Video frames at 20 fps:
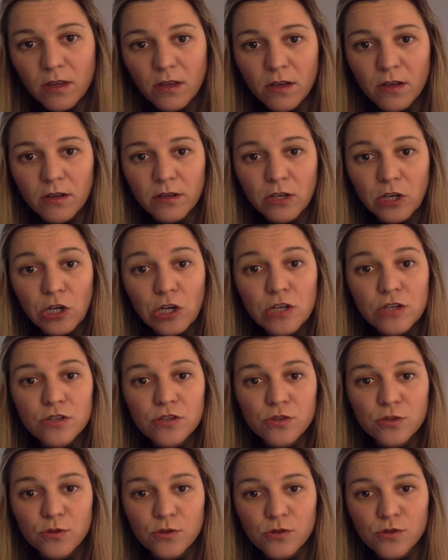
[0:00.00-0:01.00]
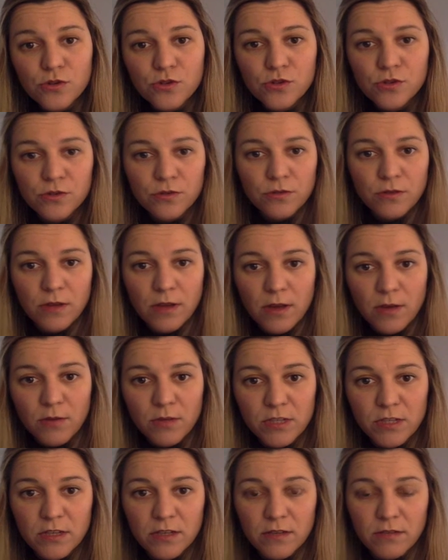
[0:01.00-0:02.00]
a current source, uh,
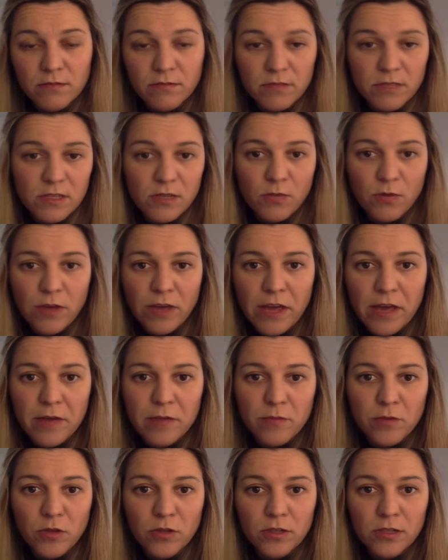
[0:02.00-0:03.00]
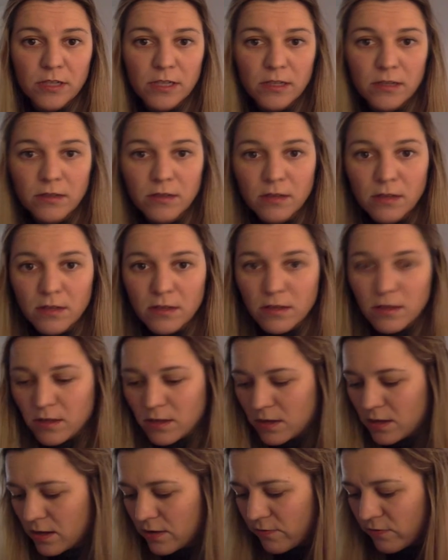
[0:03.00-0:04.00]
which I, it's the way I am modeling
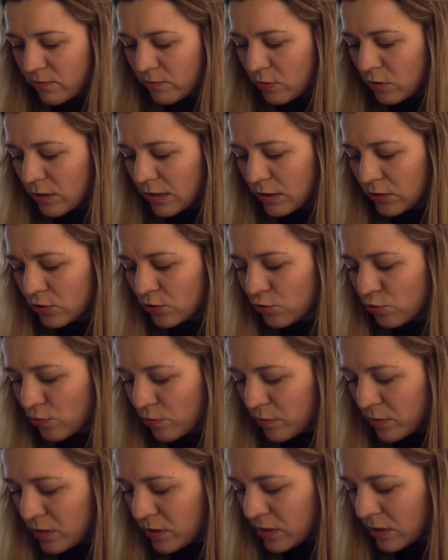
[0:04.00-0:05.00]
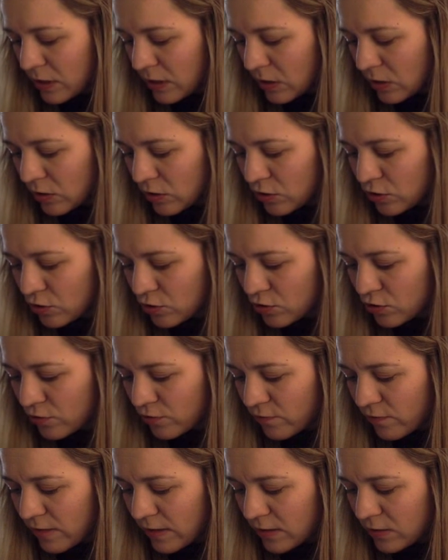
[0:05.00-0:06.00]
uh, from collector to emitter, a current source
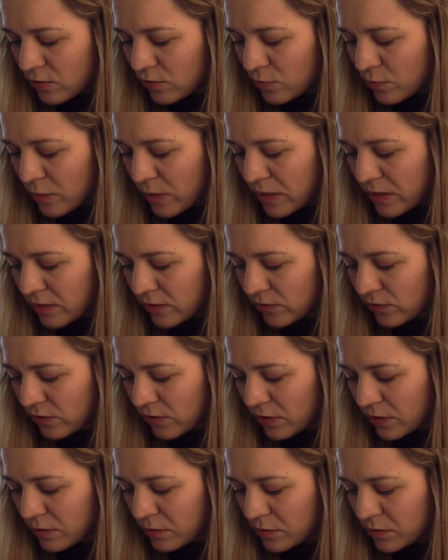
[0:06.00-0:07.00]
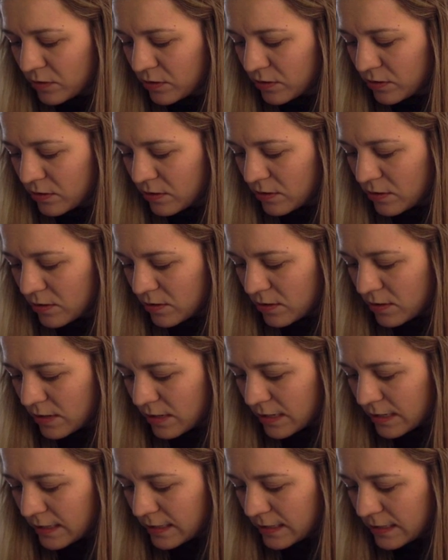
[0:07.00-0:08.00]
of value beta times
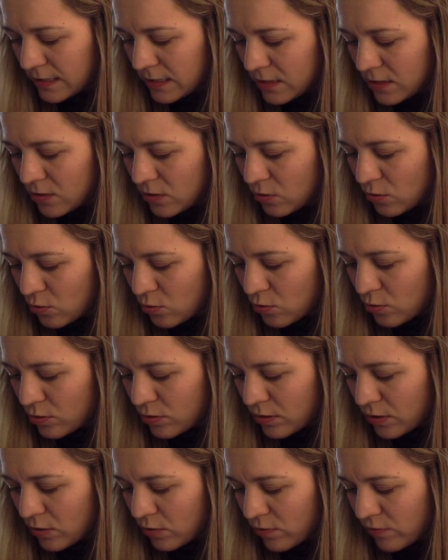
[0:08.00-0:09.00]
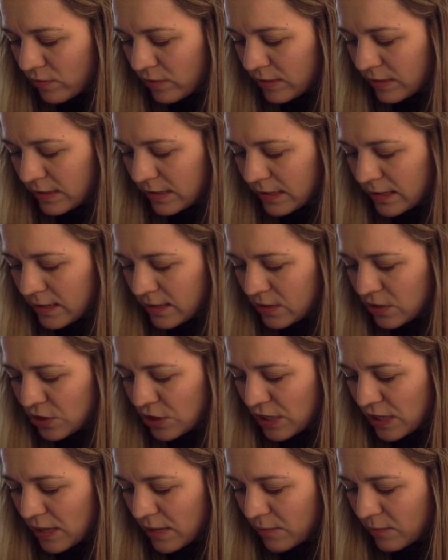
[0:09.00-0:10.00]
I C, or equivalently
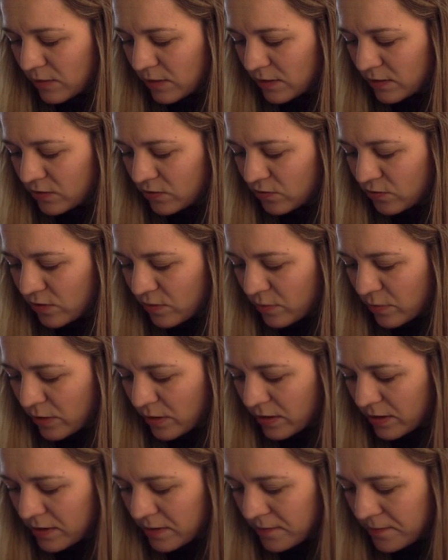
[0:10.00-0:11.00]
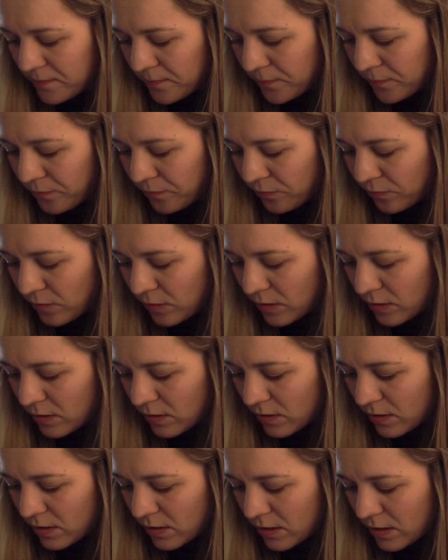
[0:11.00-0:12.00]
Gm times Vpi.
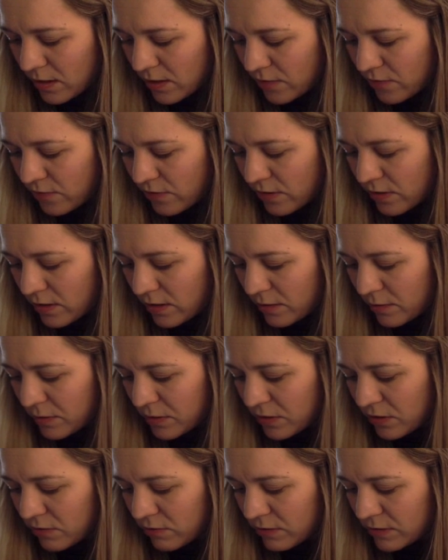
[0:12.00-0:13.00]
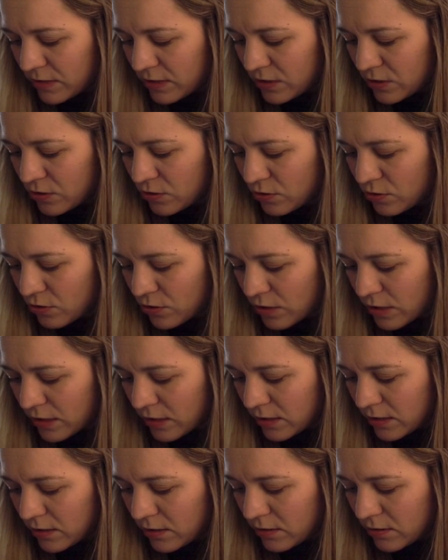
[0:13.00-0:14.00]
I have an emitter resistor
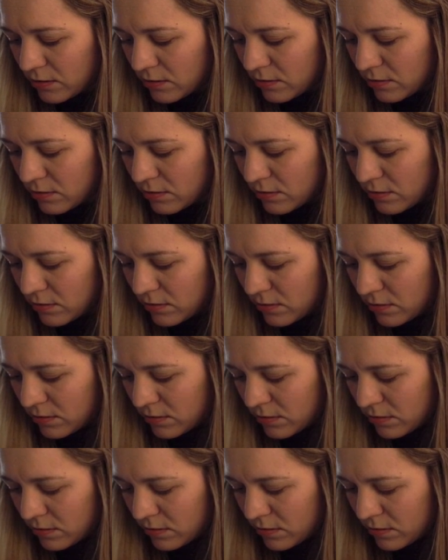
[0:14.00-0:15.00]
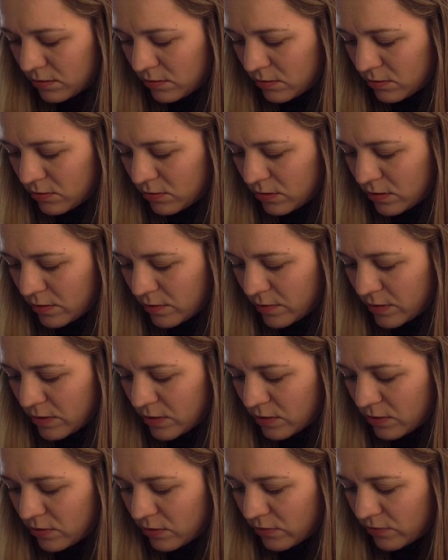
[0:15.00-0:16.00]
connected to the
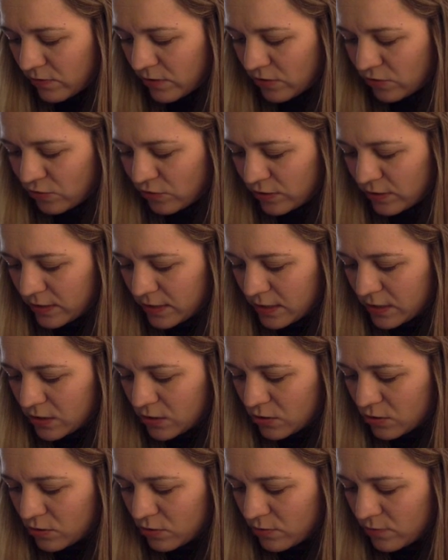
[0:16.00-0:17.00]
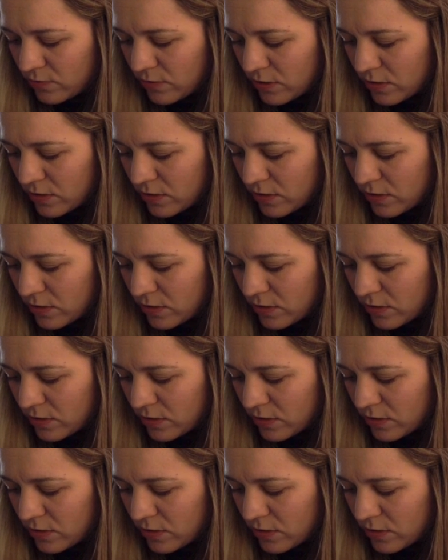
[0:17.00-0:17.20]
emitter of that transistor,